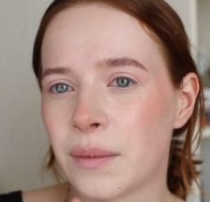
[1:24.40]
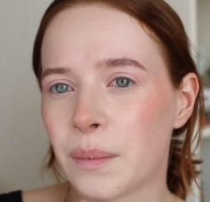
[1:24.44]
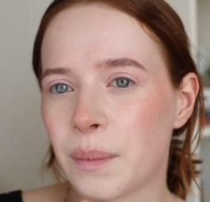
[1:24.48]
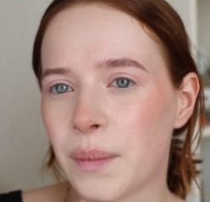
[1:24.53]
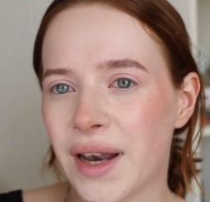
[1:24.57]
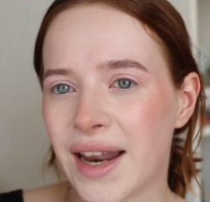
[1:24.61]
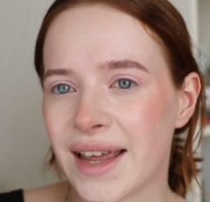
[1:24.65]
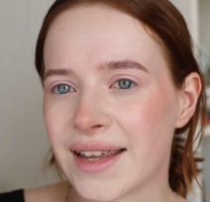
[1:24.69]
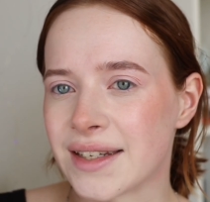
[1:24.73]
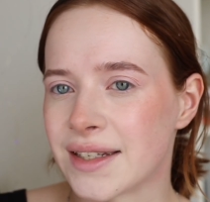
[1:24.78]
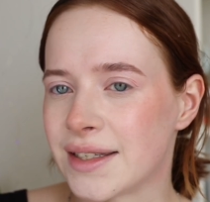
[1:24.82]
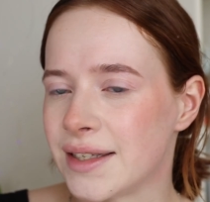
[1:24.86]

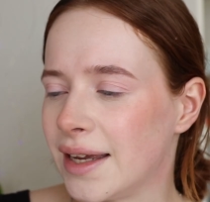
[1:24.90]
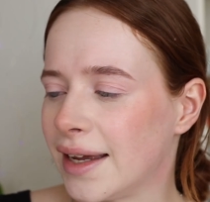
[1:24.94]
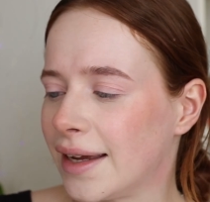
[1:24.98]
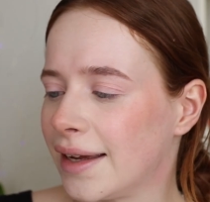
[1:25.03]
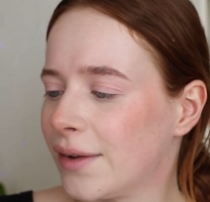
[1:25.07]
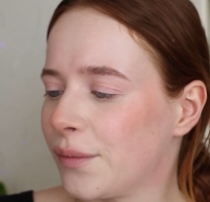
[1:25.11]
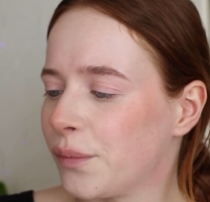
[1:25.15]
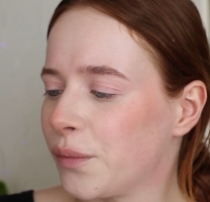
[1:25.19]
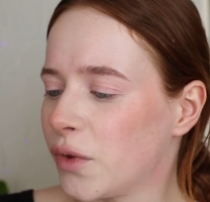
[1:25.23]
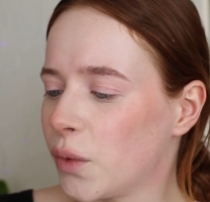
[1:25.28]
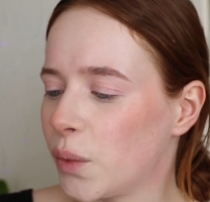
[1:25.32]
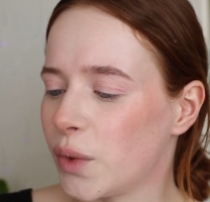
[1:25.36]

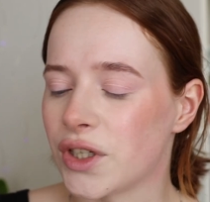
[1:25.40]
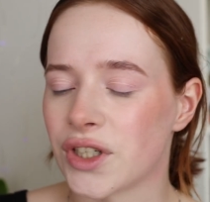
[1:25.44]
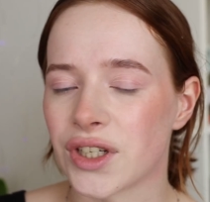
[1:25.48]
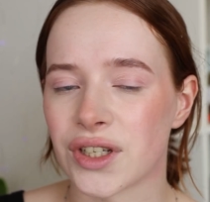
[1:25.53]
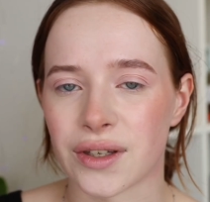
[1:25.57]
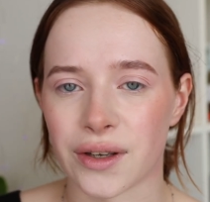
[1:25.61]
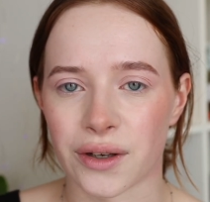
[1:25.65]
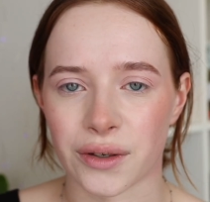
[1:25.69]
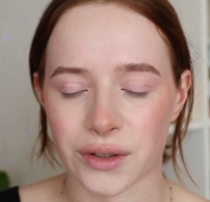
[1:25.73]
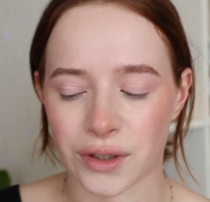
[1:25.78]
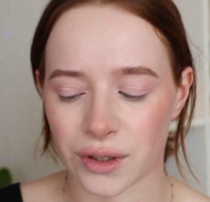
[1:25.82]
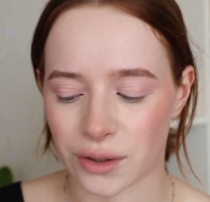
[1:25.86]
plastic, which is
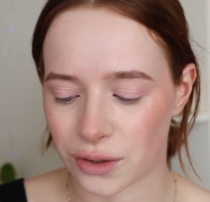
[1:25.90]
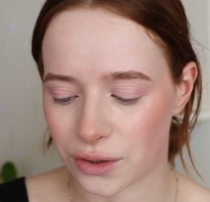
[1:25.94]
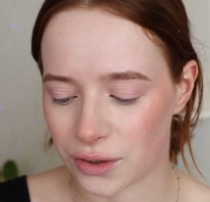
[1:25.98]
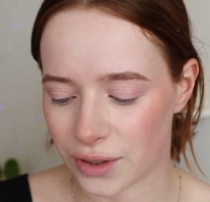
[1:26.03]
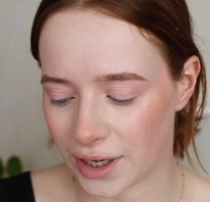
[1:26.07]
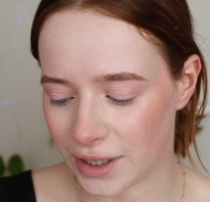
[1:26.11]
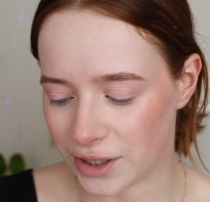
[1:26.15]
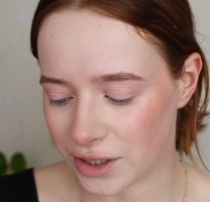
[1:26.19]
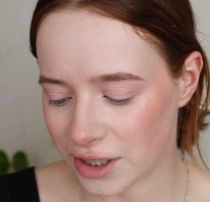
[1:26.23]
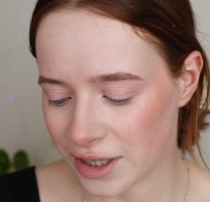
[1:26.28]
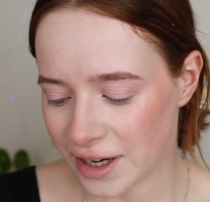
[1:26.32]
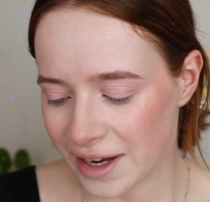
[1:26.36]
also
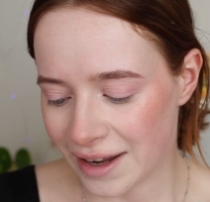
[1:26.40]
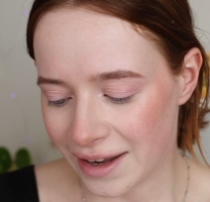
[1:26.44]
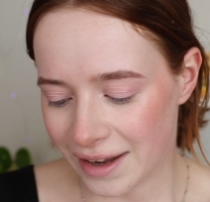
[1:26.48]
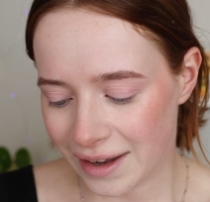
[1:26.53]
strange.